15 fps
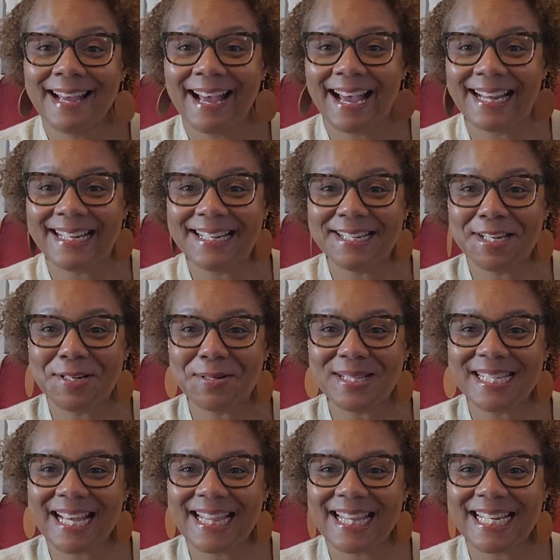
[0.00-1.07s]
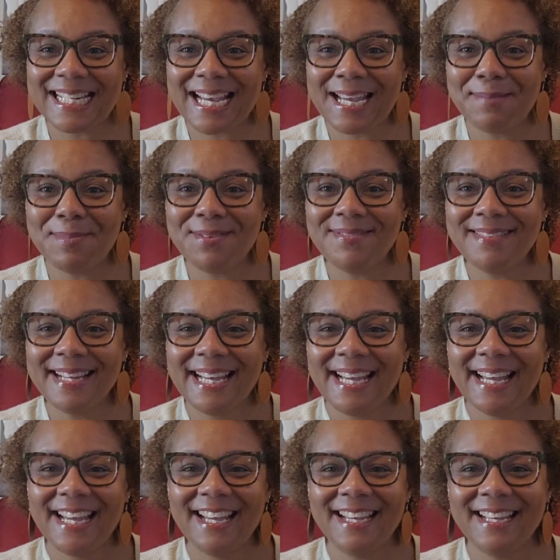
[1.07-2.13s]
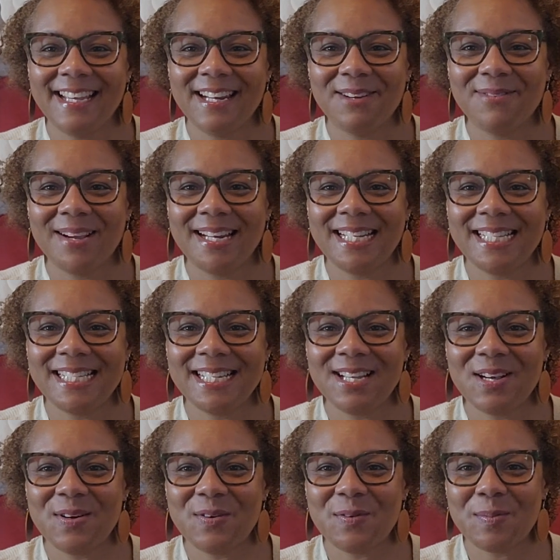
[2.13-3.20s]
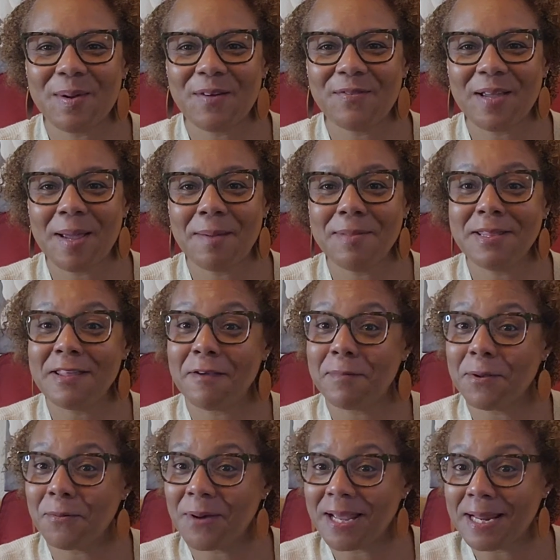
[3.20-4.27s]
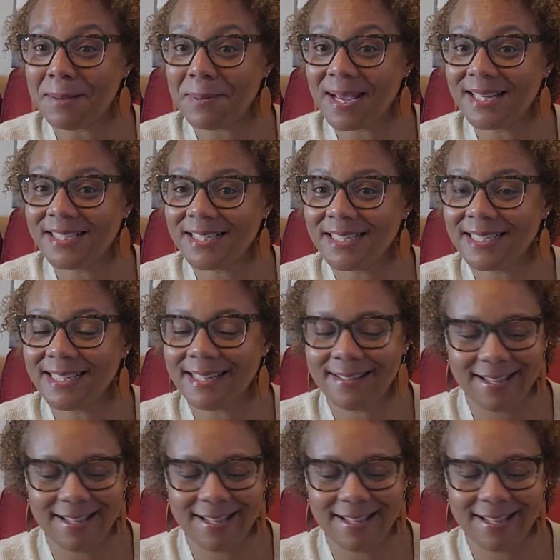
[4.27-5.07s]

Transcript: I need to go set the table and get it ready to go for my family. They've been waiting patiently.